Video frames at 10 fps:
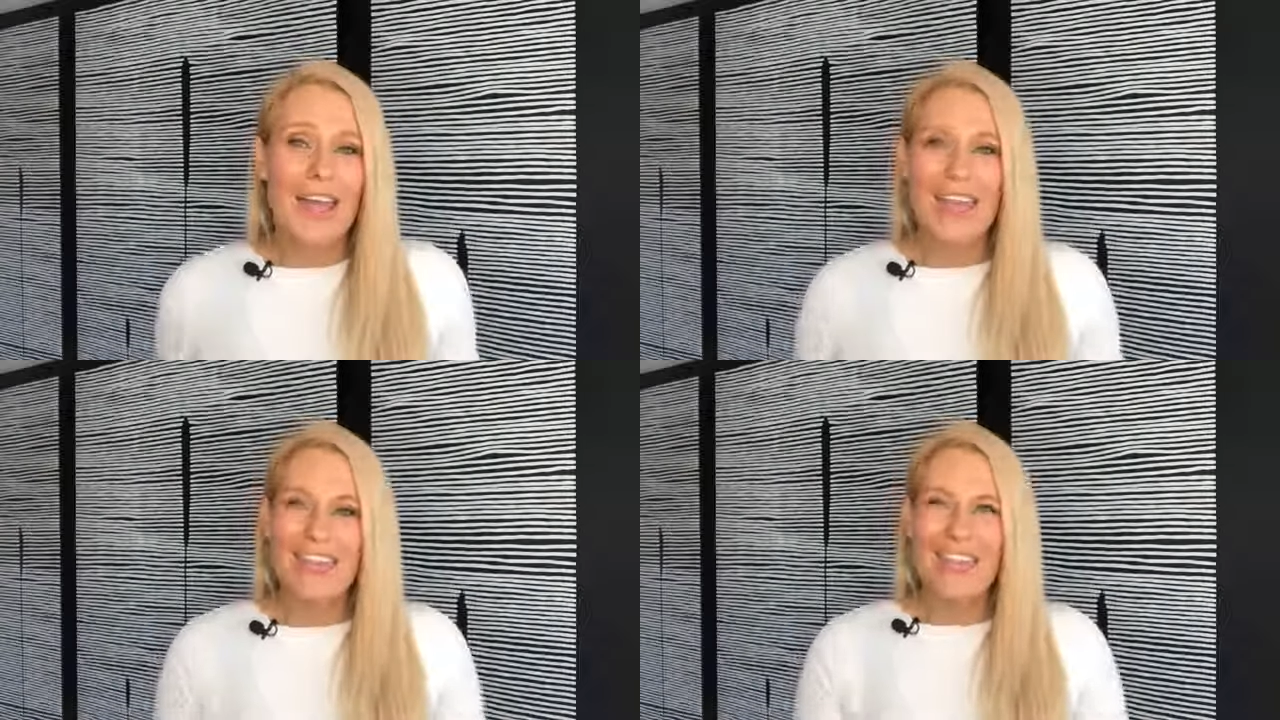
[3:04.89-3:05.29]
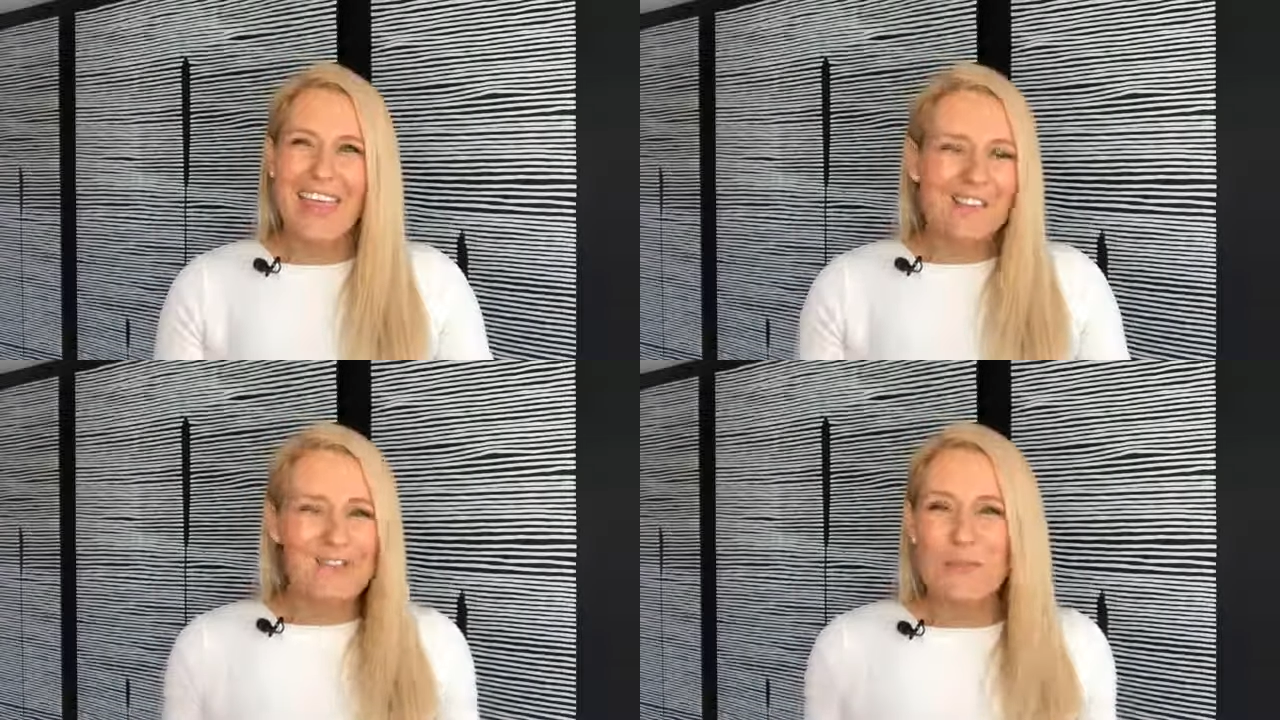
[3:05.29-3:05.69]
and
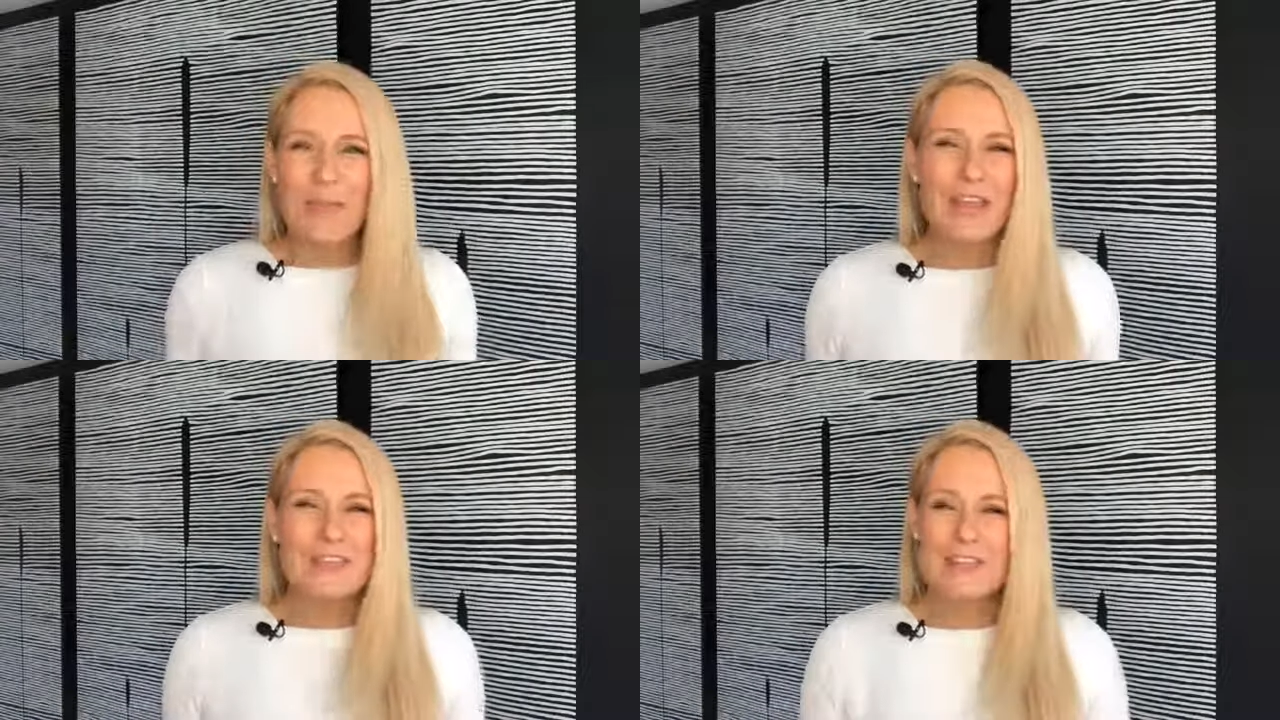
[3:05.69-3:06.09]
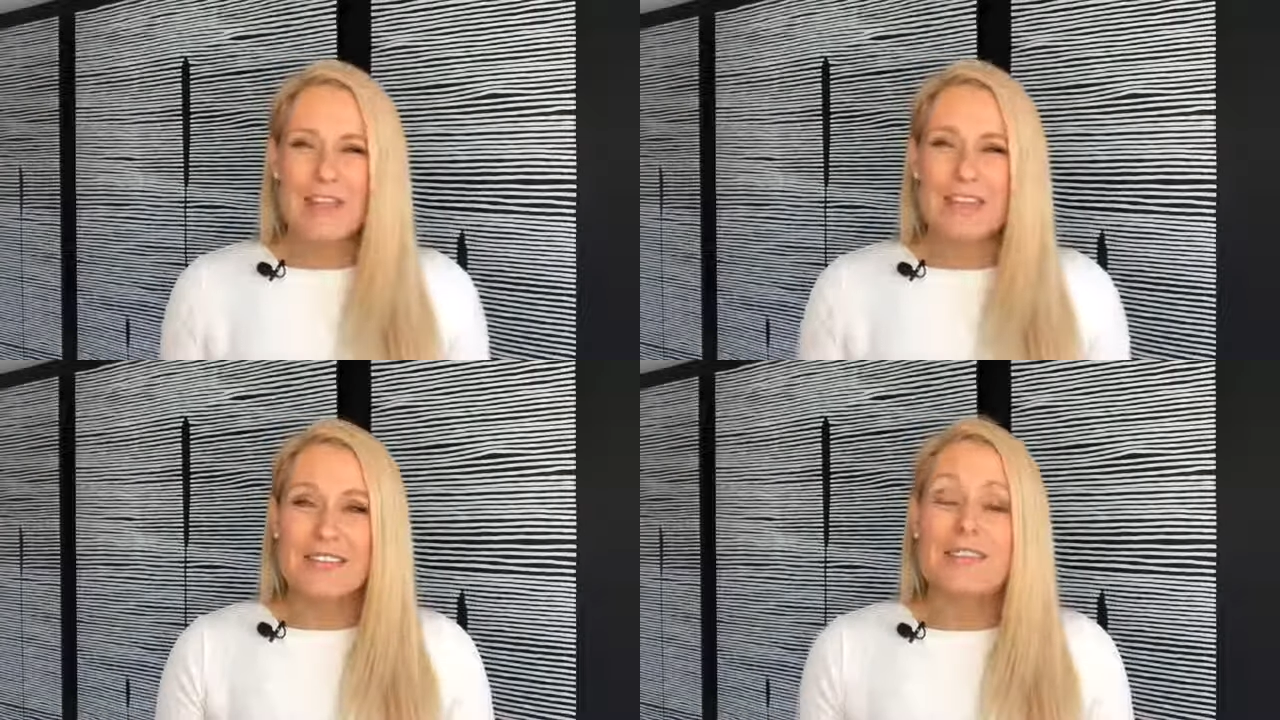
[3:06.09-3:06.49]
that for me just,
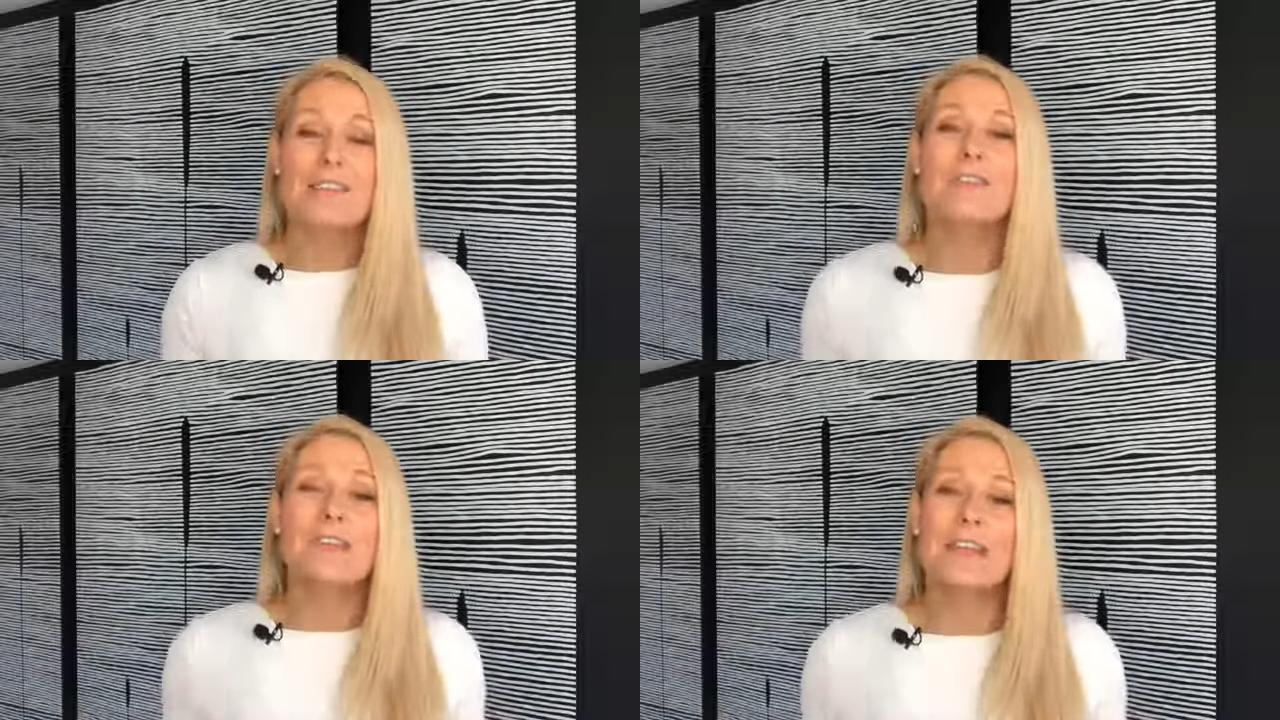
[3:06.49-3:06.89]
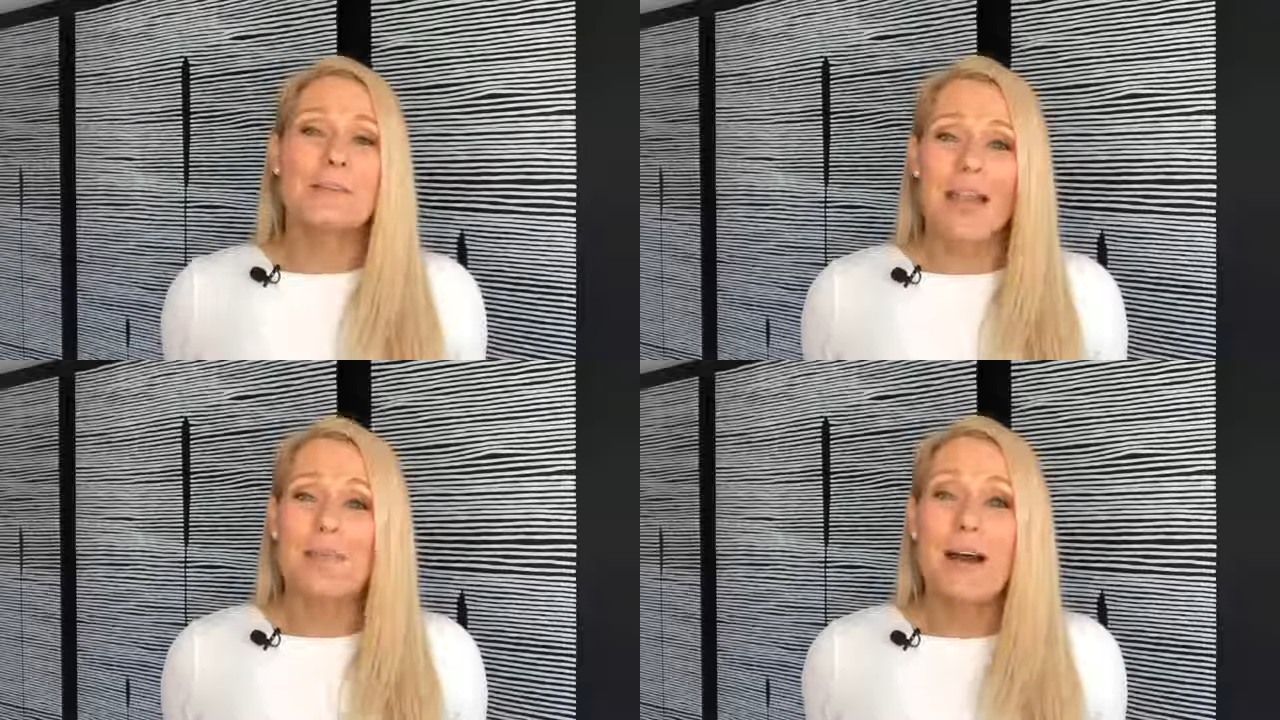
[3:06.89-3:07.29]
it didn't really
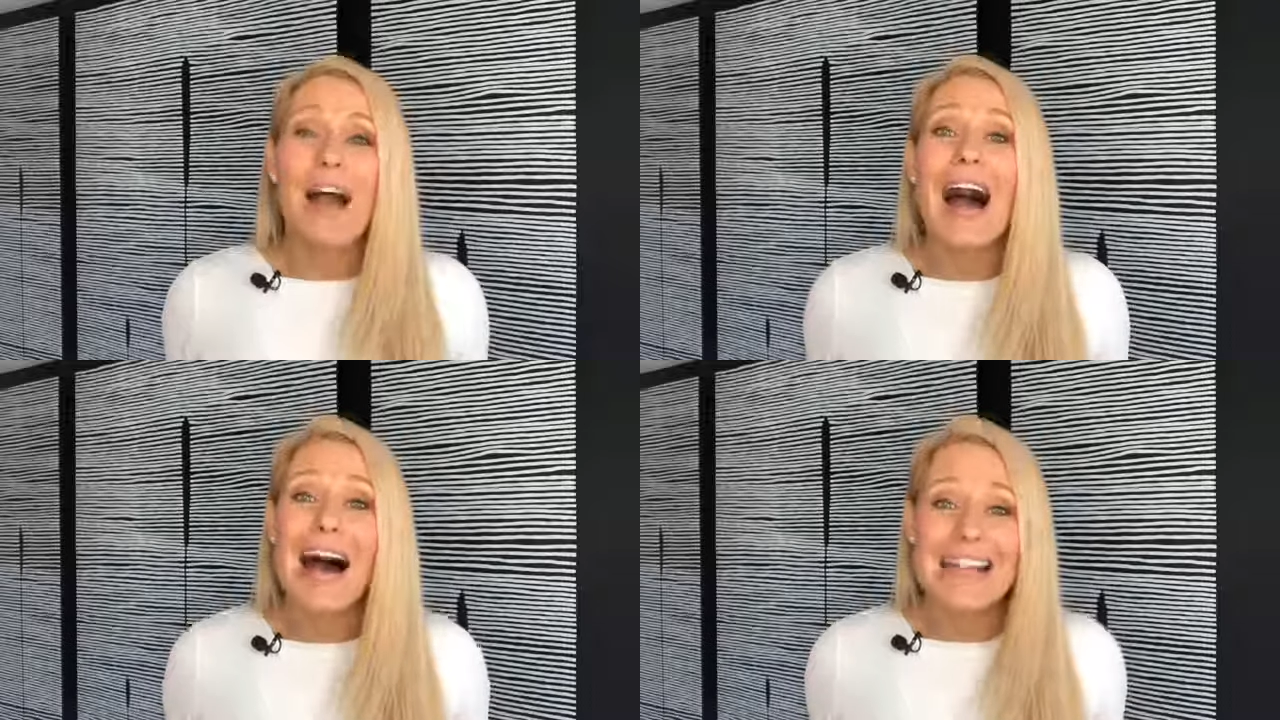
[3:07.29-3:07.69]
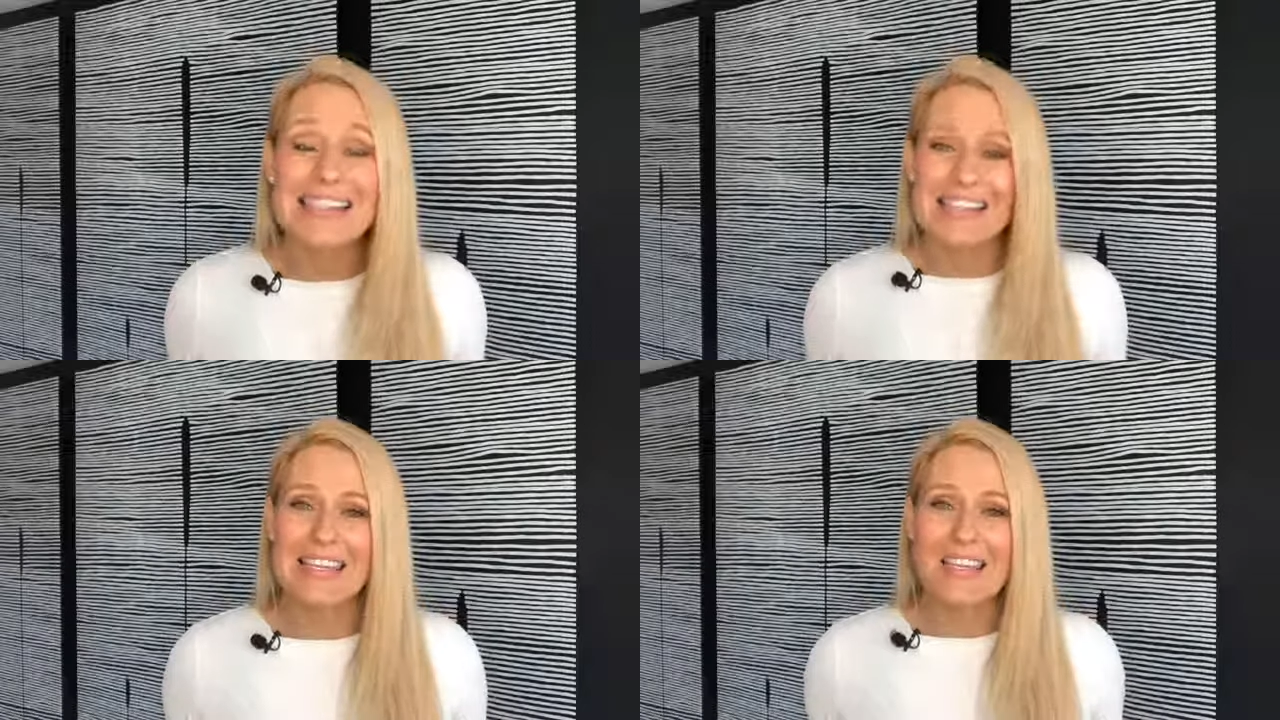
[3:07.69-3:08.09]
make my
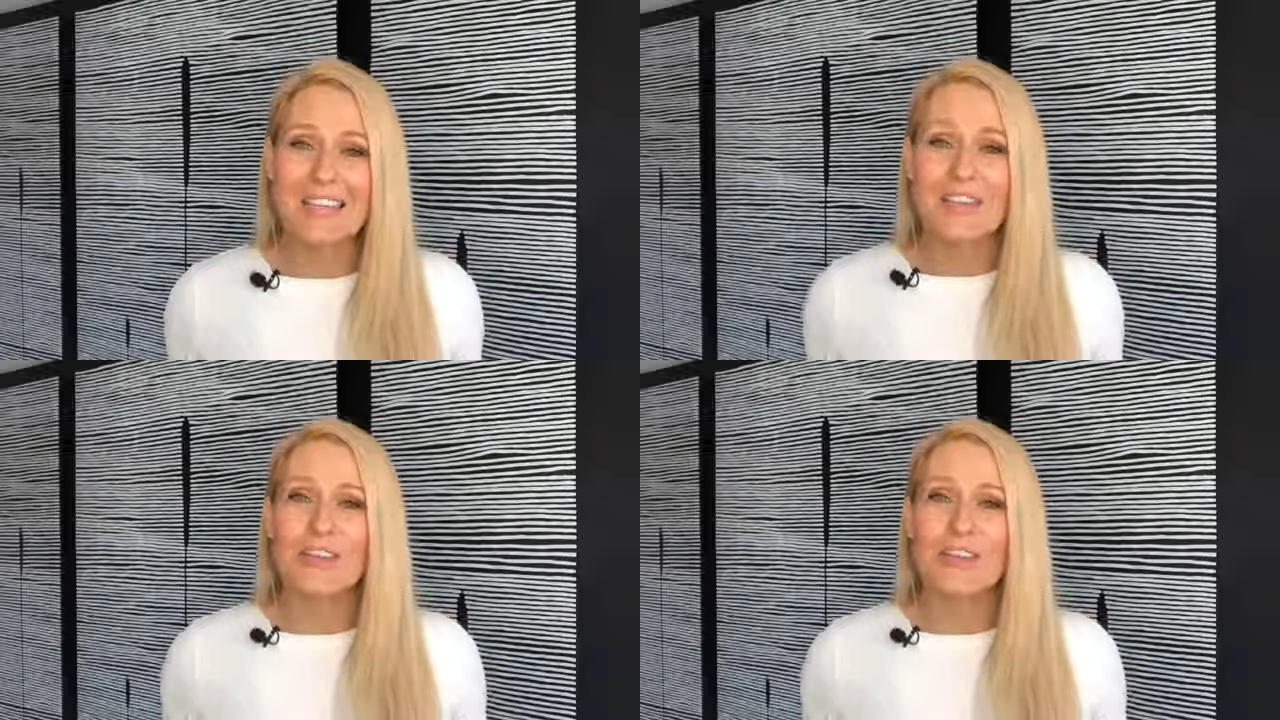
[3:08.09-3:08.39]
heart sing.